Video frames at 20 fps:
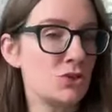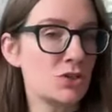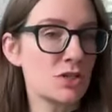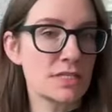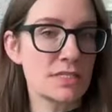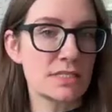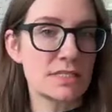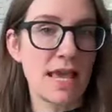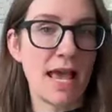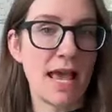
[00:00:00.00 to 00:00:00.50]

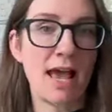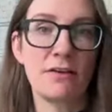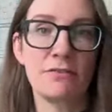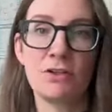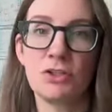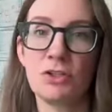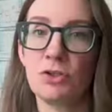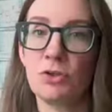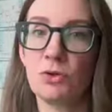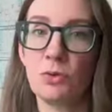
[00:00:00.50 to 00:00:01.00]
just
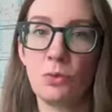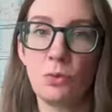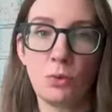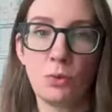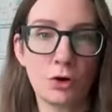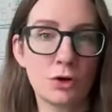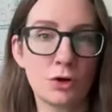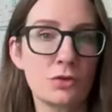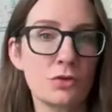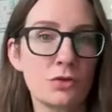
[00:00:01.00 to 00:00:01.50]
having you
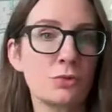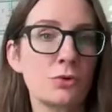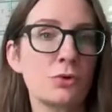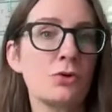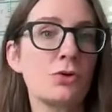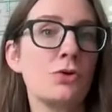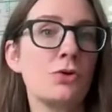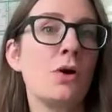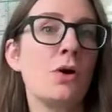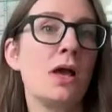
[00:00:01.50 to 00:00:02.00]
work
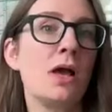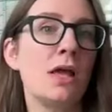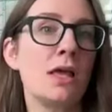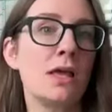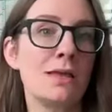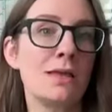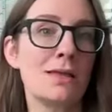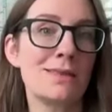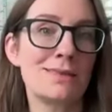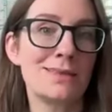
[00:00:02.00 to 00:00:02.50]
through
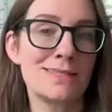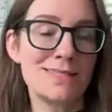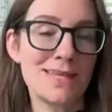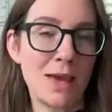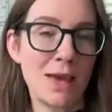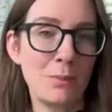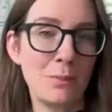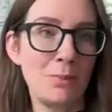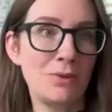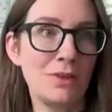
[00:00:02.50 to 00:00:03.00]
the
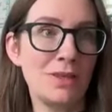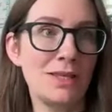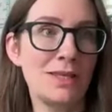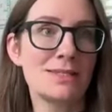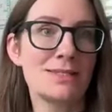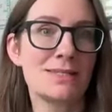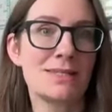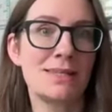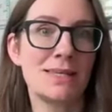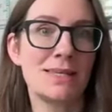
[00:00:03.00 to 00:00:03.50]

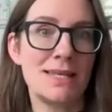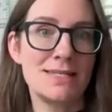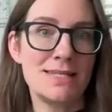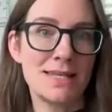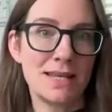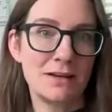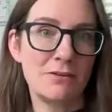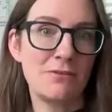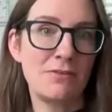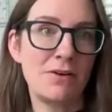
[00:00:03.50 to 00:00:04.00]
template, the
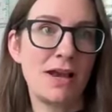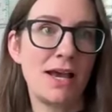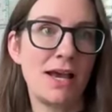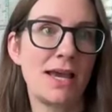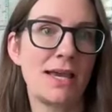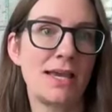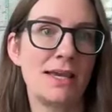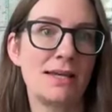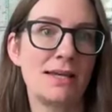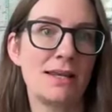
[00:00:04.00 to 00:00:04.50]

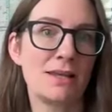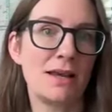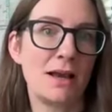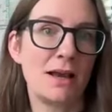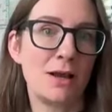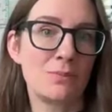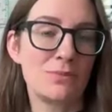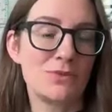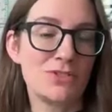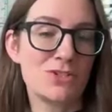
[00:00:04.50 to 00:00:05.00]
identified
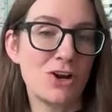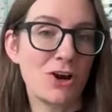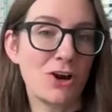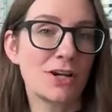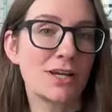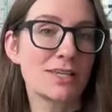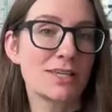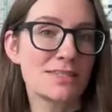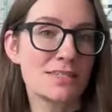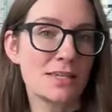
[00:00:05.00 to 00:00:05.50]

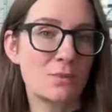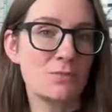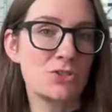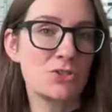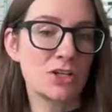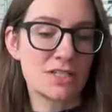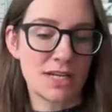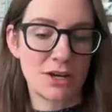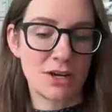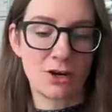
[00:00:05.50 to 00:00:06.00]
target
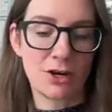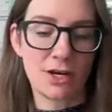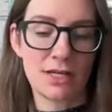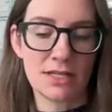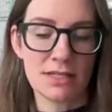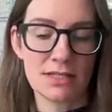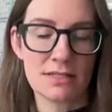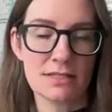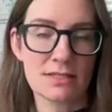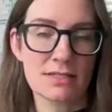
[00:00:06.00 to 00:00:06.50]
subject
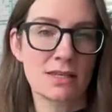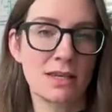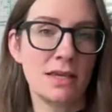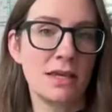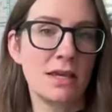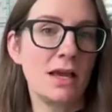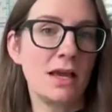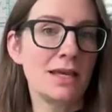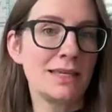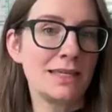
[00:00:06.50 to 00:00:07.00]
areas
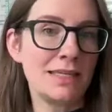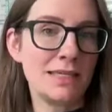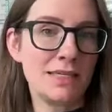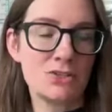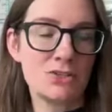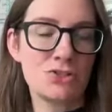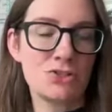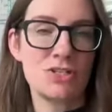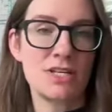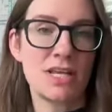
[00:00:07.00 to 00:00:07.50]

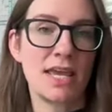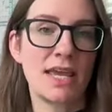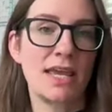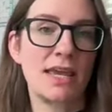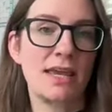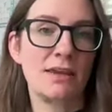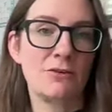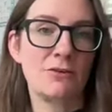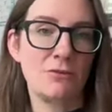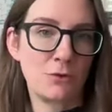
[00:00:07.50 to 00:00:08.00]
each
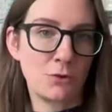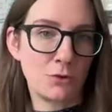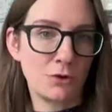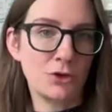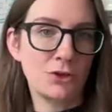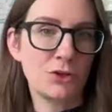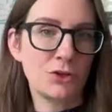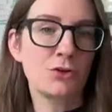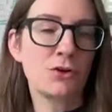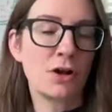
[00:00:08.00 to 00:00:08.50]
day
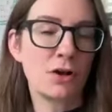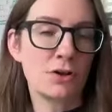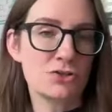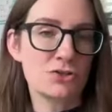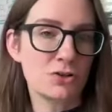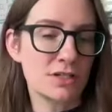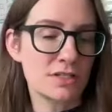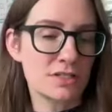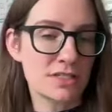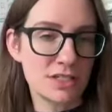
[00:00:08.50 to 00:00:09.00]
for your
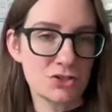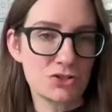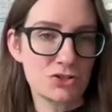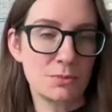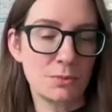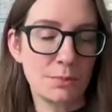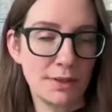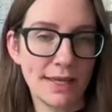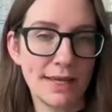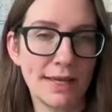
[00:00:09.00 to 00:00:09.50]
knowledge
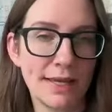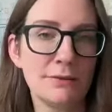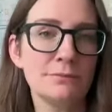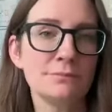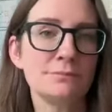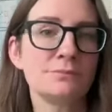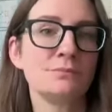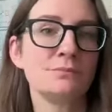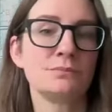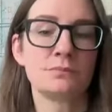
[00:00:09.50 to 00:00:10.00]
translation
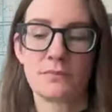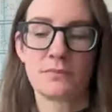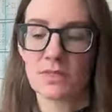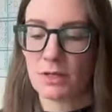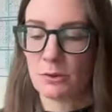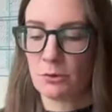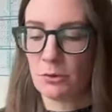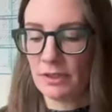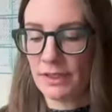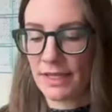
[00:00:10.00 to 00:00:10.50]
plan.
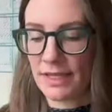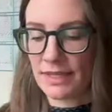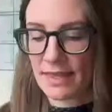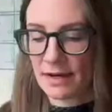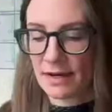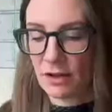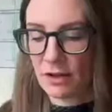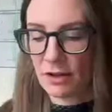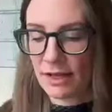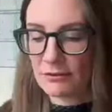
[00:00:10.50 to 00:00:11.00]
So I will lay
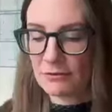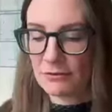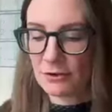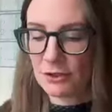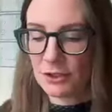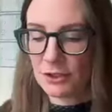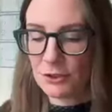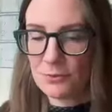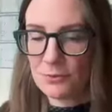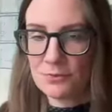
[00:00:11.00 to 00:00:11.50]
that all out
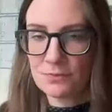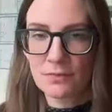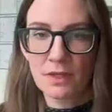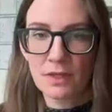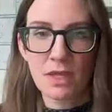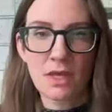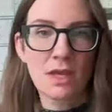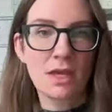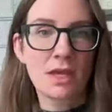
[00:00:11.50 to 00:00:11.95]
for you.